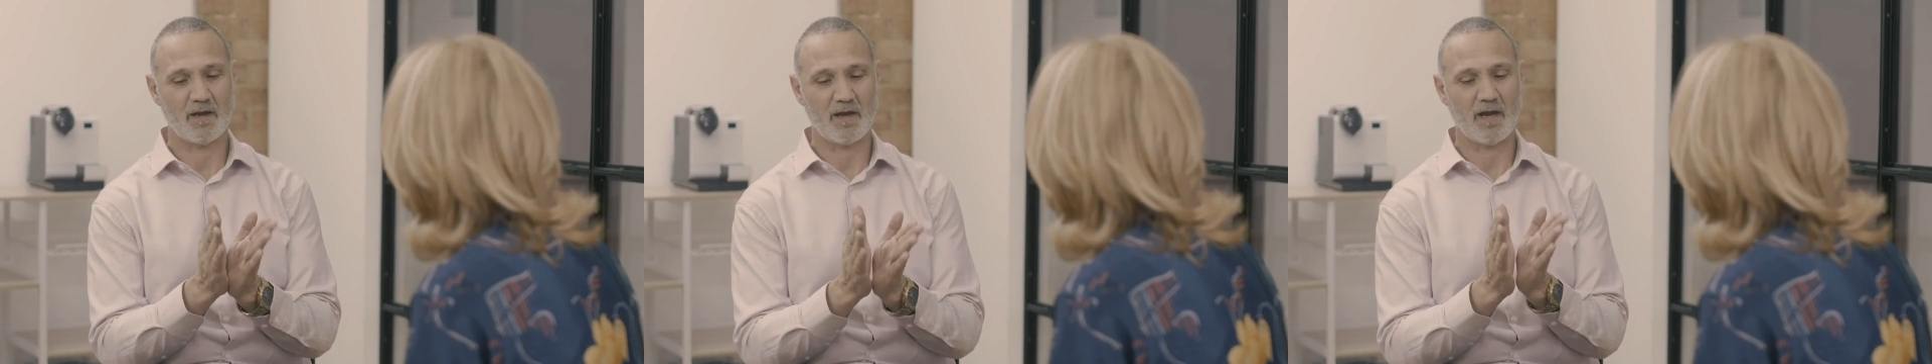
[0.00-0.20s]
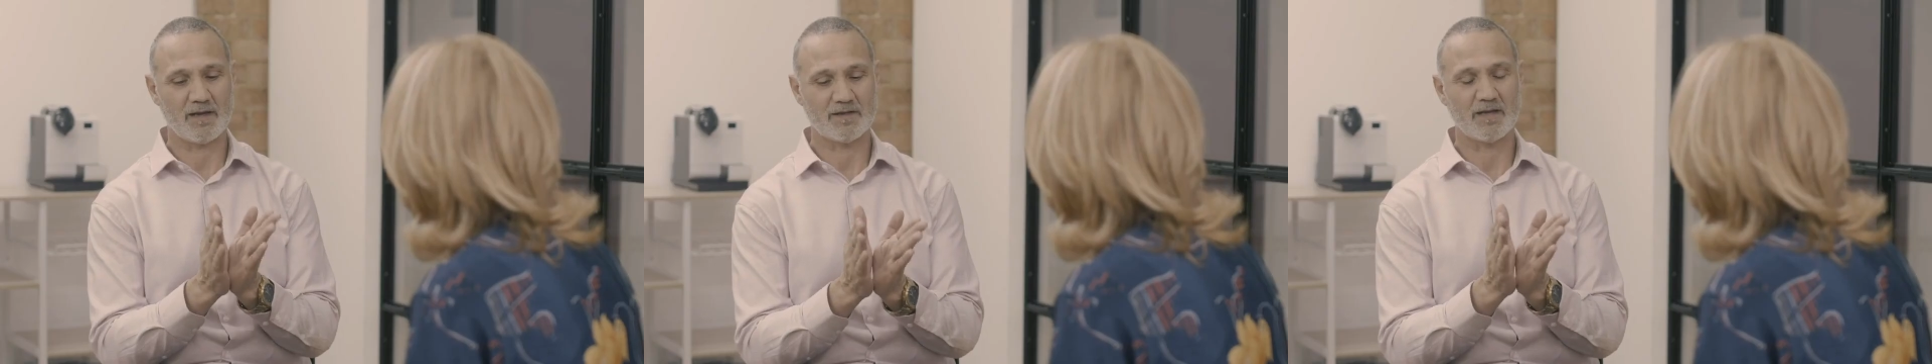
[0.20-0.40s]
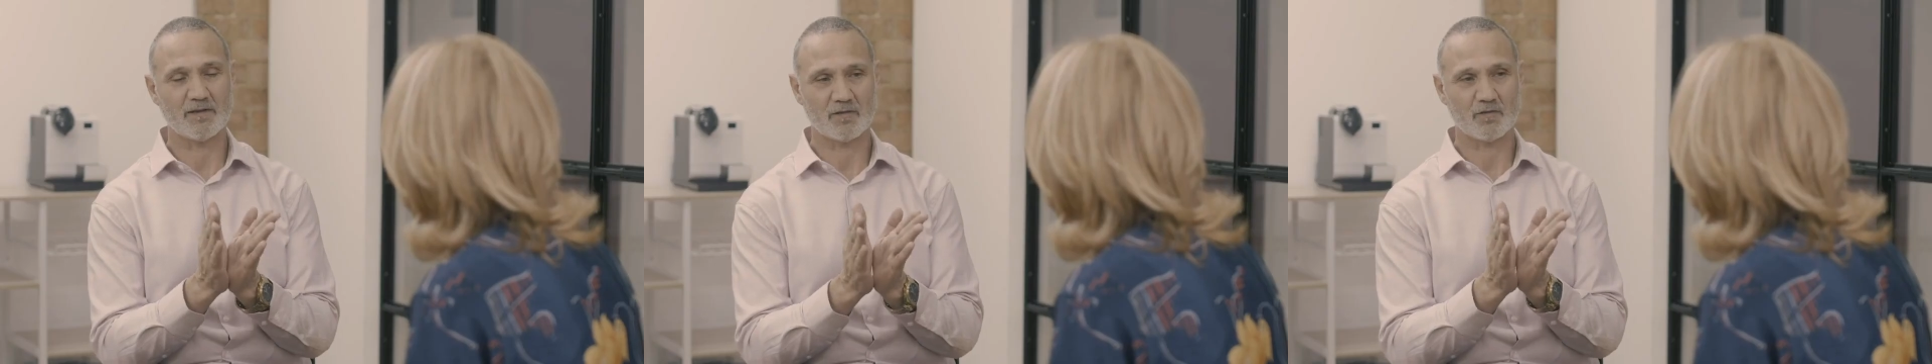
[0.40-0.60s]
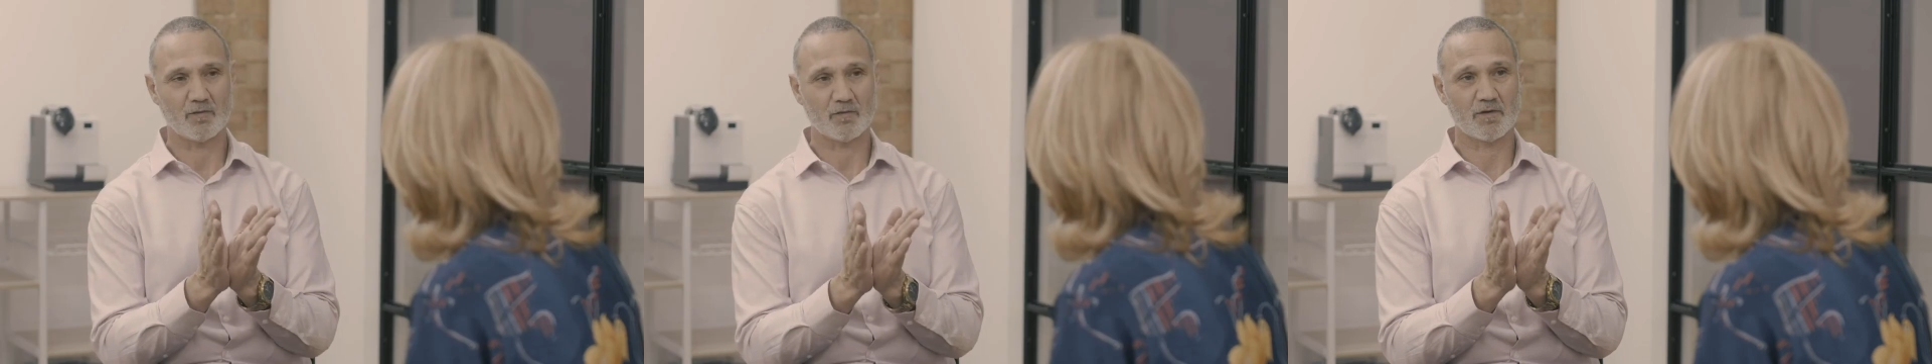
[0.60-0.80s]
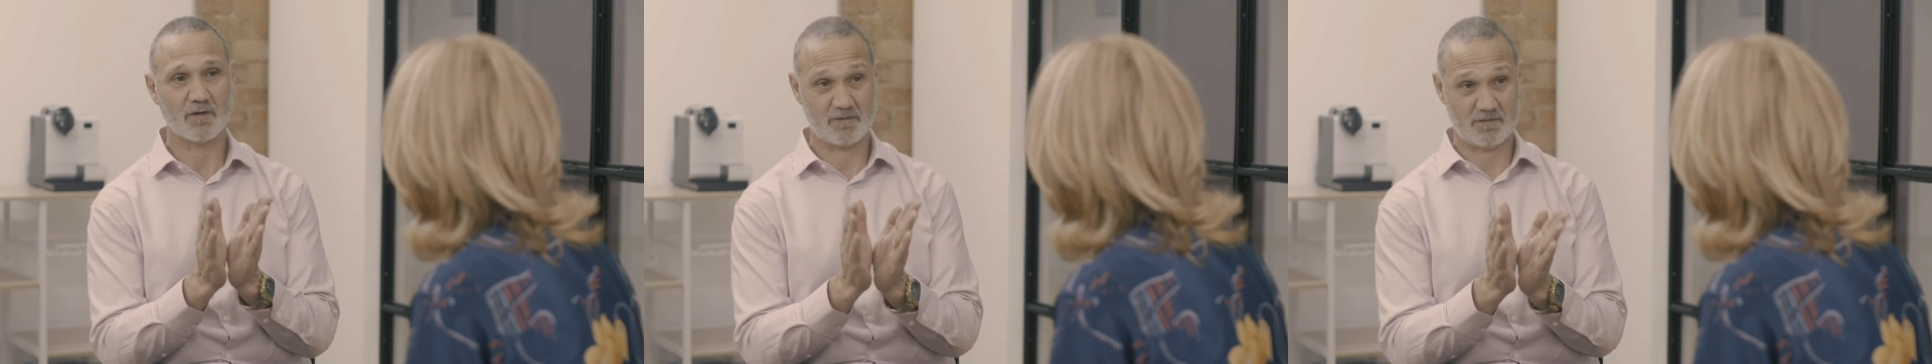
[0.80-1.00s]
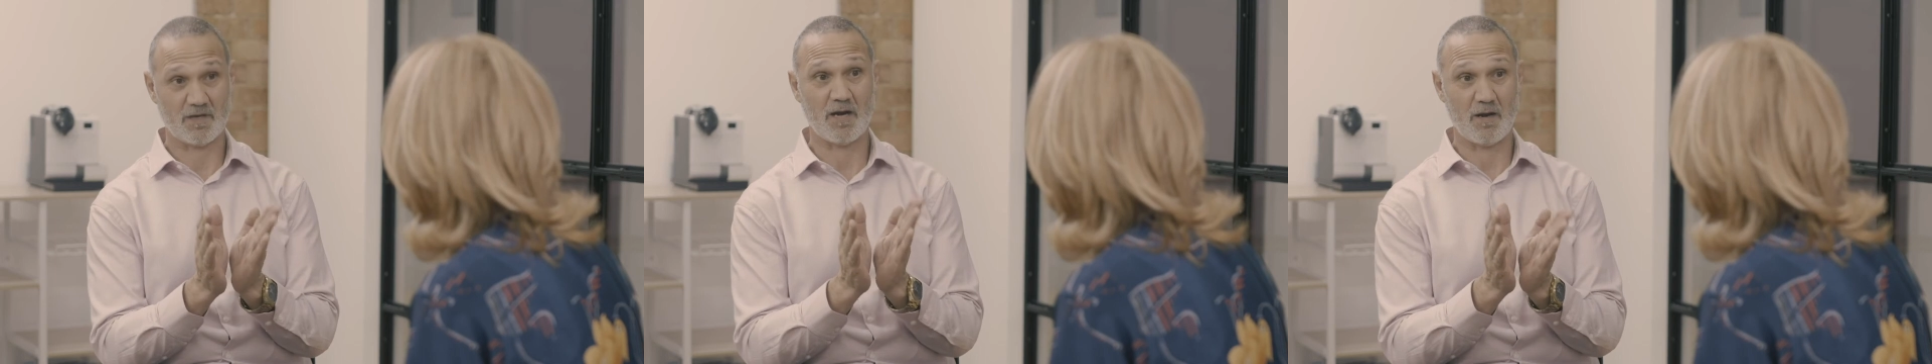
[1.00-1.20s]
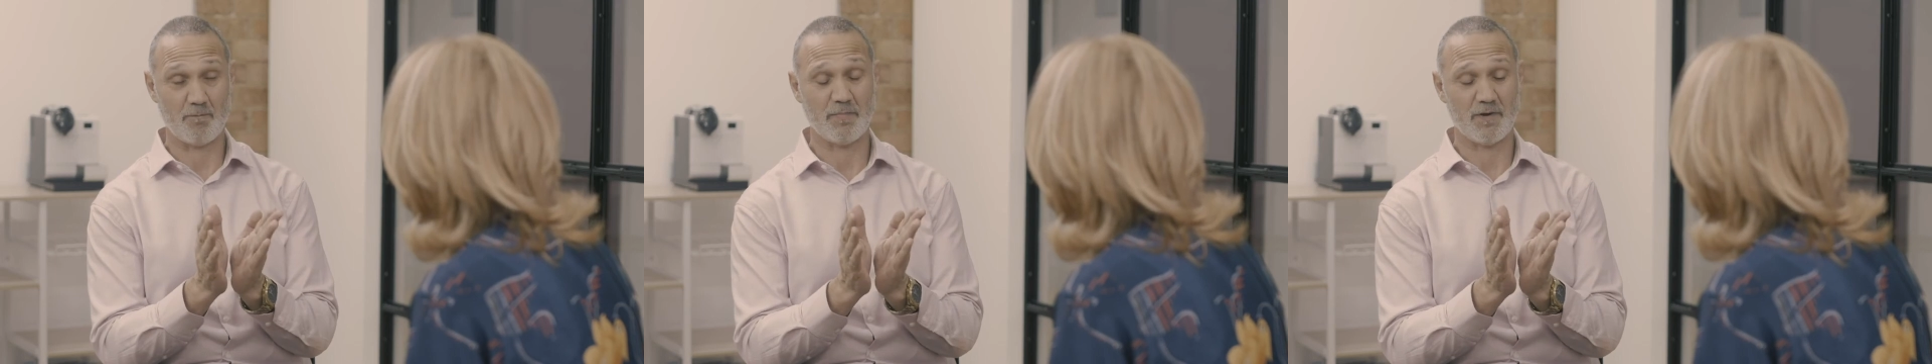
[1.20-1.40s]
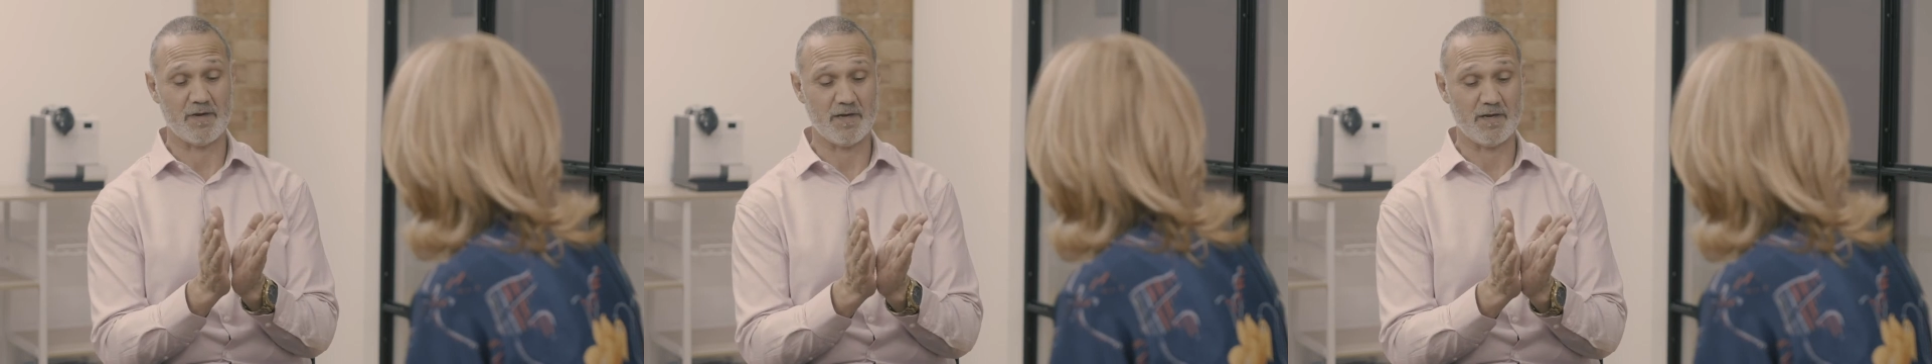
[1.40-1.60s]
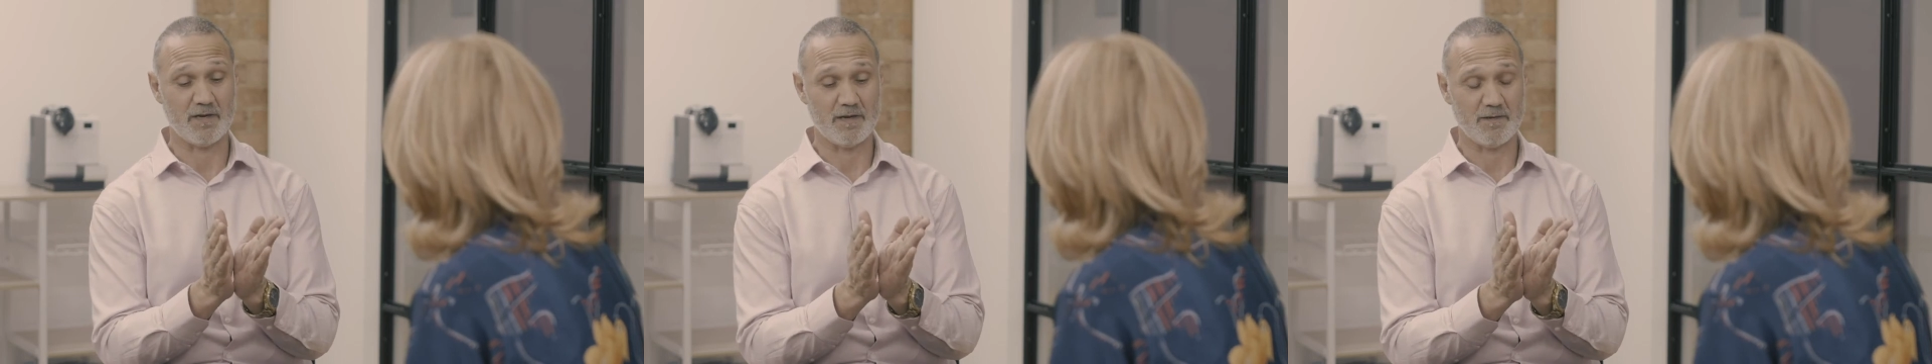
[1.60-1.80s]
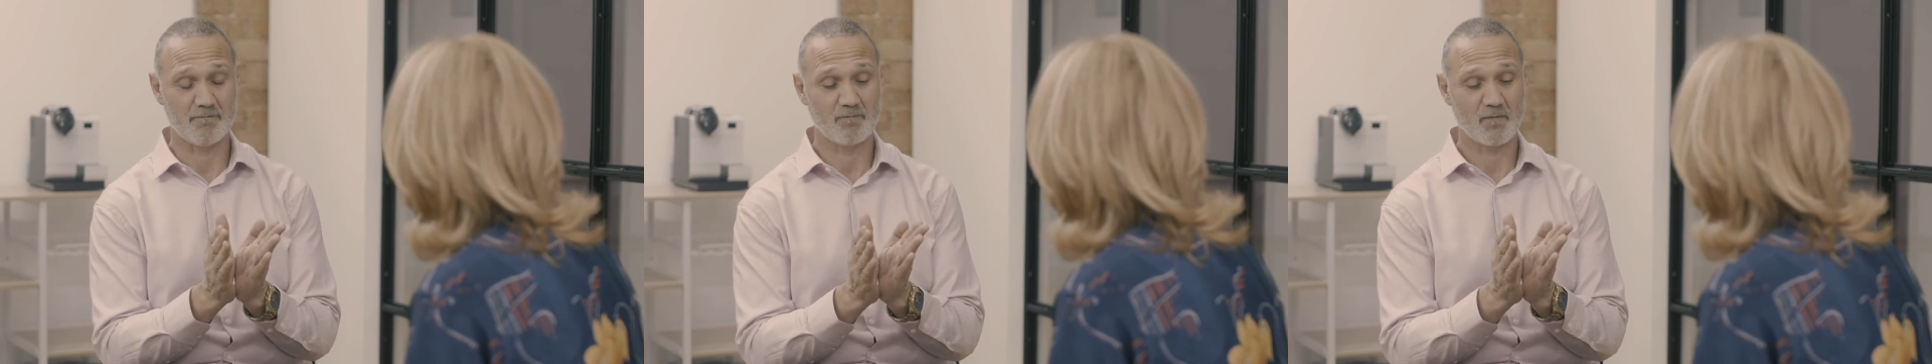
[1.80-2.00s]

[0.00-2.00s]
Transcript: identical company,